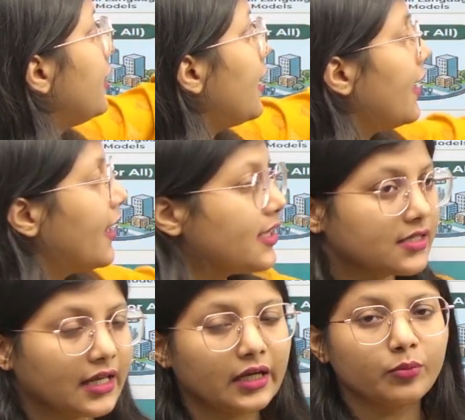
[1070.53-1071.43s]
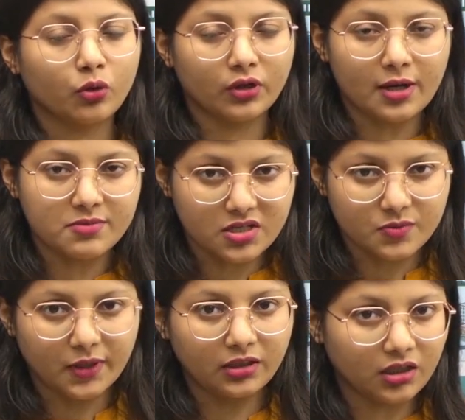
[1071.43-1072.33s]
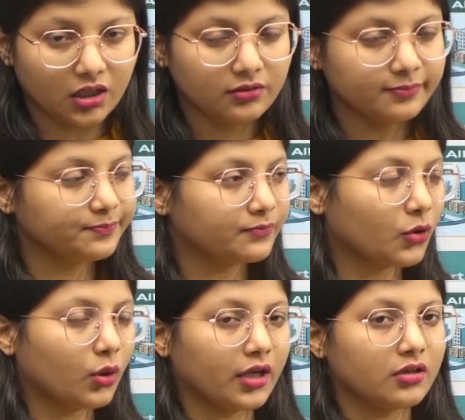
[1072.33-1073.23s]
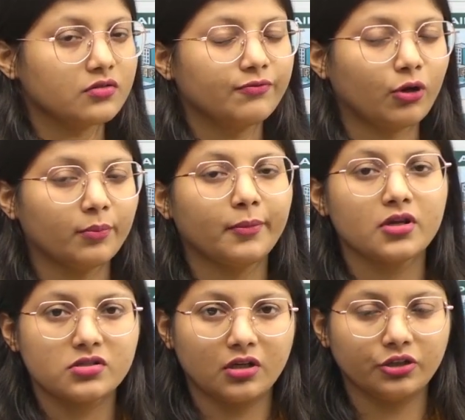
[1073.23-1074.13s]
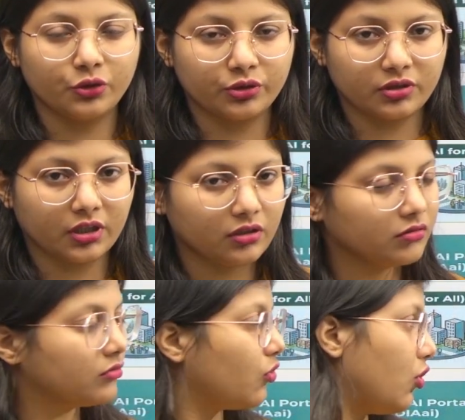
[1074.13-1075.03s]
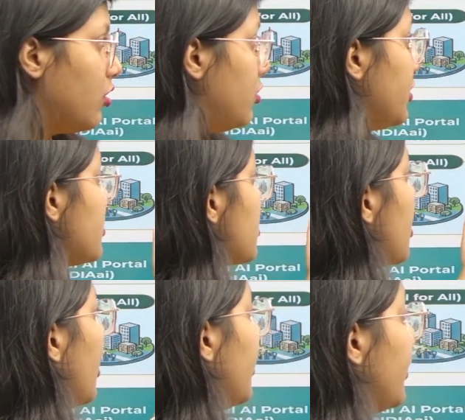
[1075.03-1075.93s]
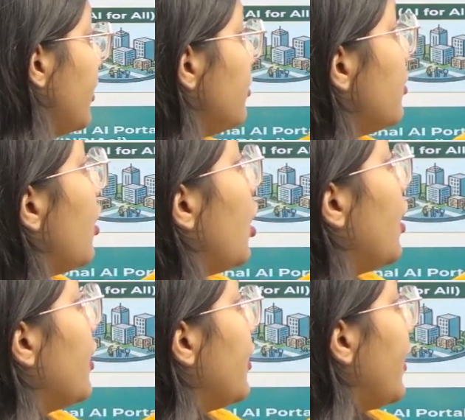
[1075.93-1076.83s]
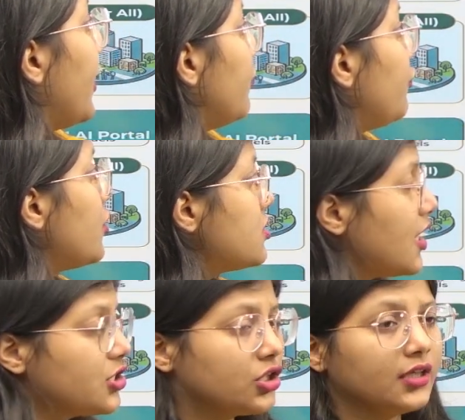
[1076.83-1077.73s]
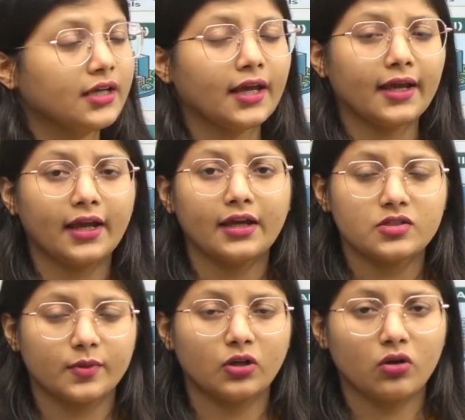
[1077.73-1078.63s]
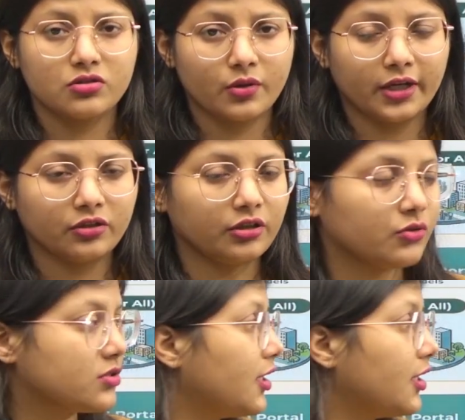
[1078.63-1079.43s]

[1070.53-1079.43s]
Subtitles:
AI skilling programs has been done. Okay, for personal tutoring, all this. Then a first agentic AI has been also introduced, that